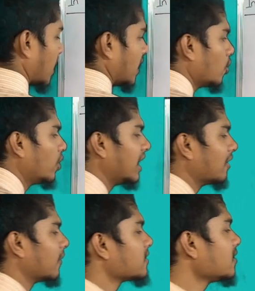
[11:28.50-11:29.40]
You will
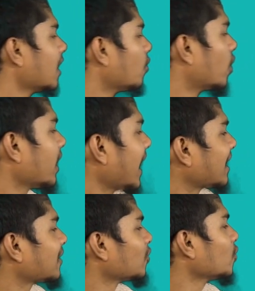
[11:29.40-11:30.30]
never see a word
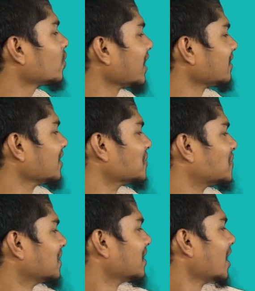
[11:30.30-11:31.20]
like look like
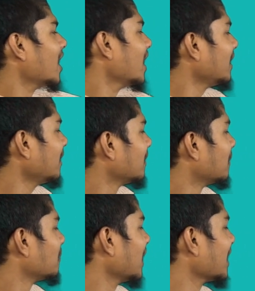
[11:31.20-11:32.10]
this, al
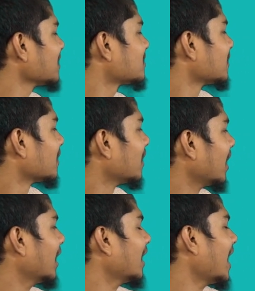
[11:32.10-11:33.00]
plus
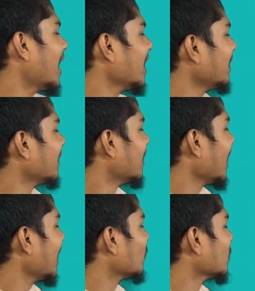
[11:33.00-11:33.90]
al
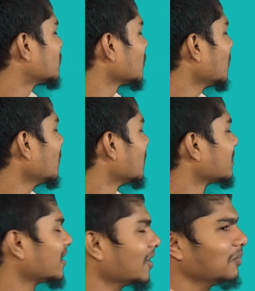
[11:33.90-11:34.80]
and also
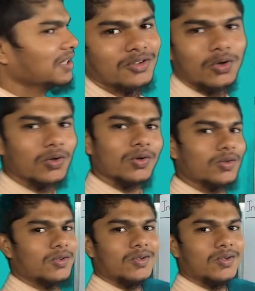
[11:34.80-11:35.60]
tanween. No.